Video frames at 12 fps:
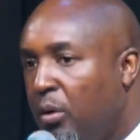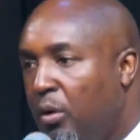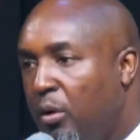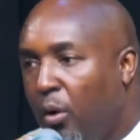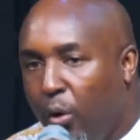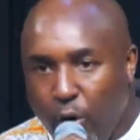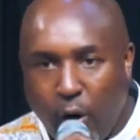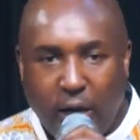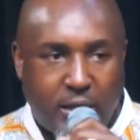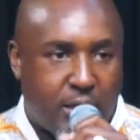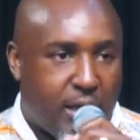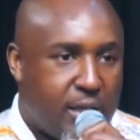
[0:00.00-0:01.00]
Or your
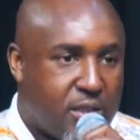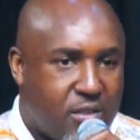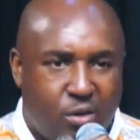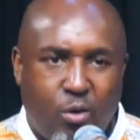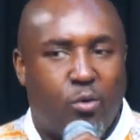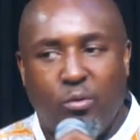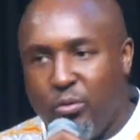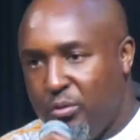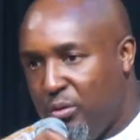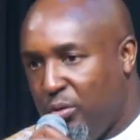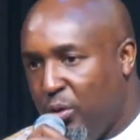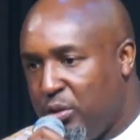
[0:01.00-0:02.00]
address. No.
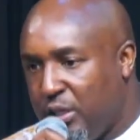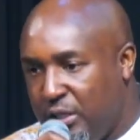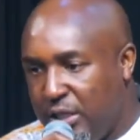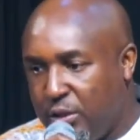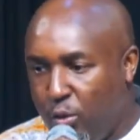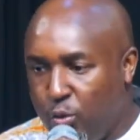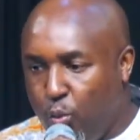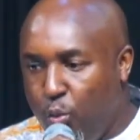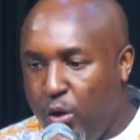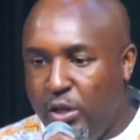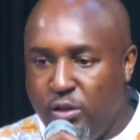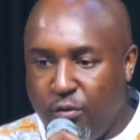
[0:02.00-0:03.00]
Those are just called
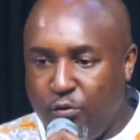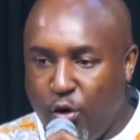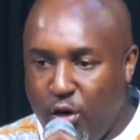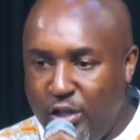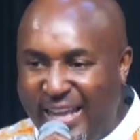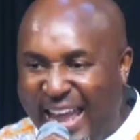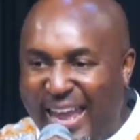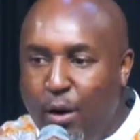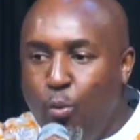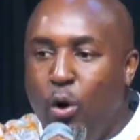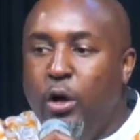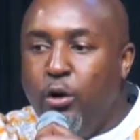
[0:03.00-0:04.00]
words of knowledge. A
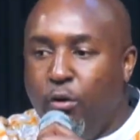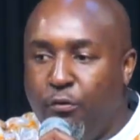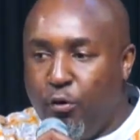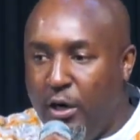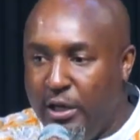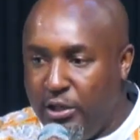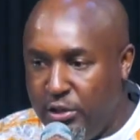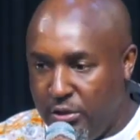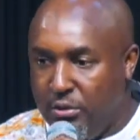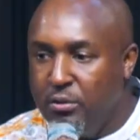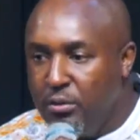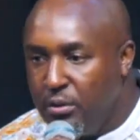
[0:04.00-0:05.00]
word of knowledge.
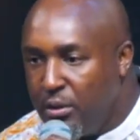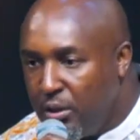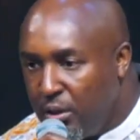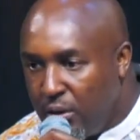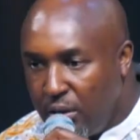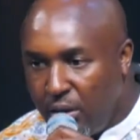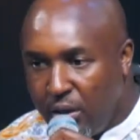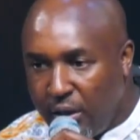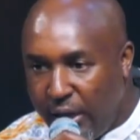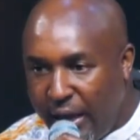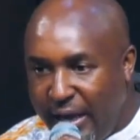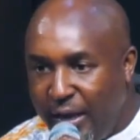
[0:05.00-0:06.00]

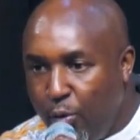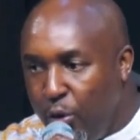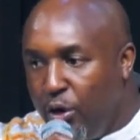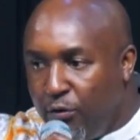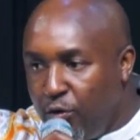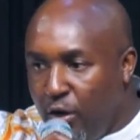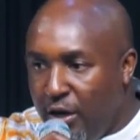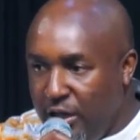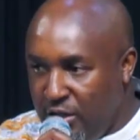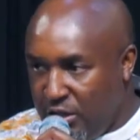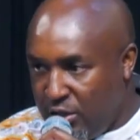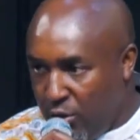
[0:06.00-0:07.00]
A word of knowledge
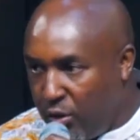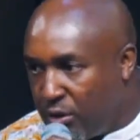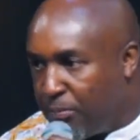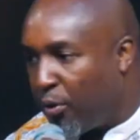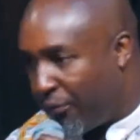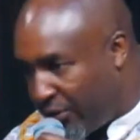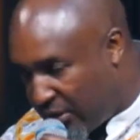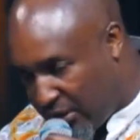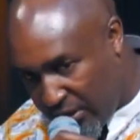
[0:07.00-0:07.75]
is not prophecy.